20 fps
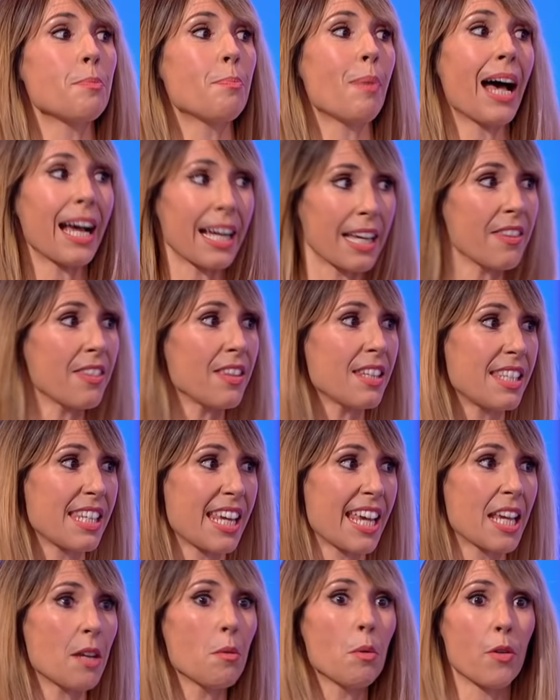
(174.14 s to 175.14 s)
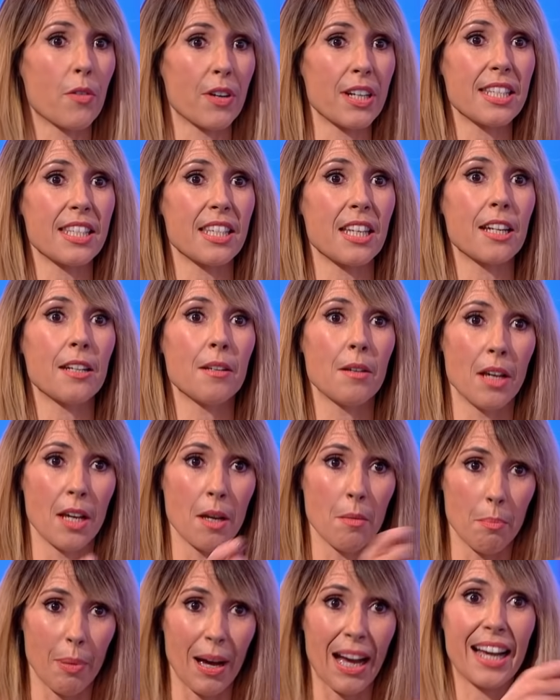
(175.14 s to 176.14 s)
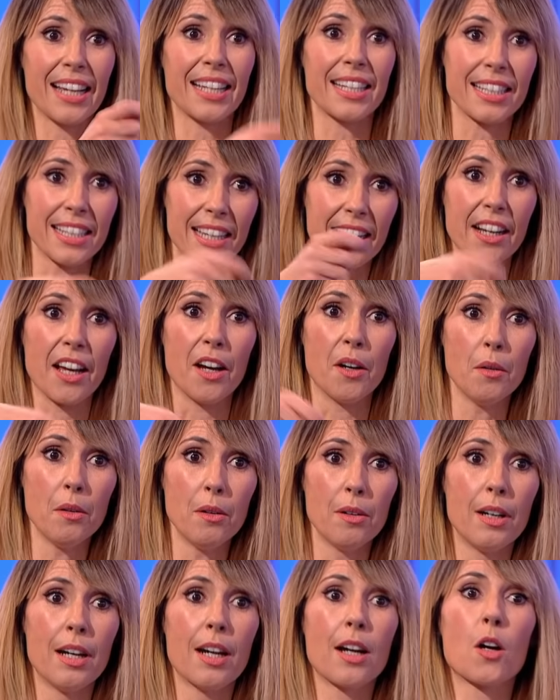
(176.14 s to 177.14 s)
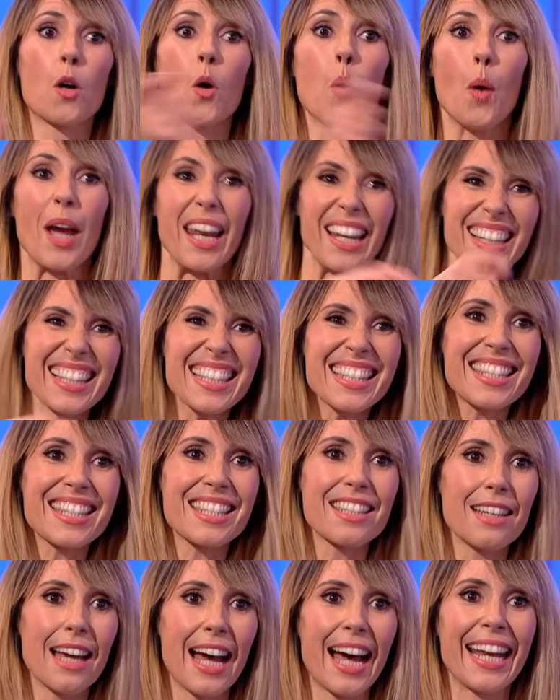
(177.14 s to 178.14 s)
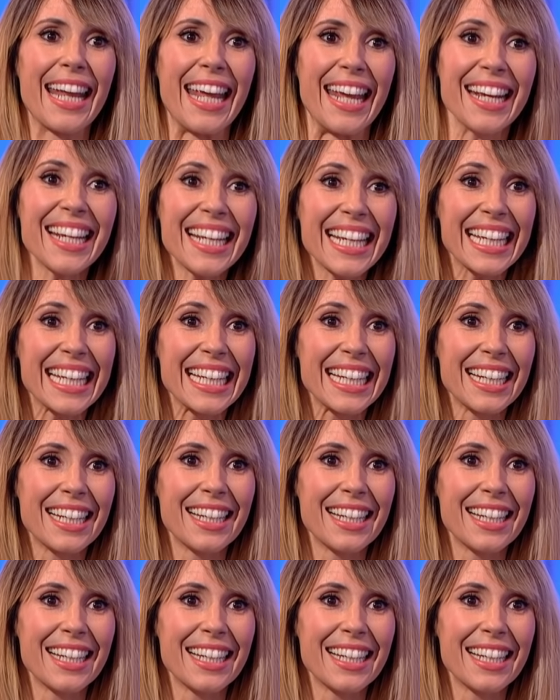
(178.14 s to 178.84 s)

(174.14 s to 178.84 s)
back in the day were written by, you know, quills and ink,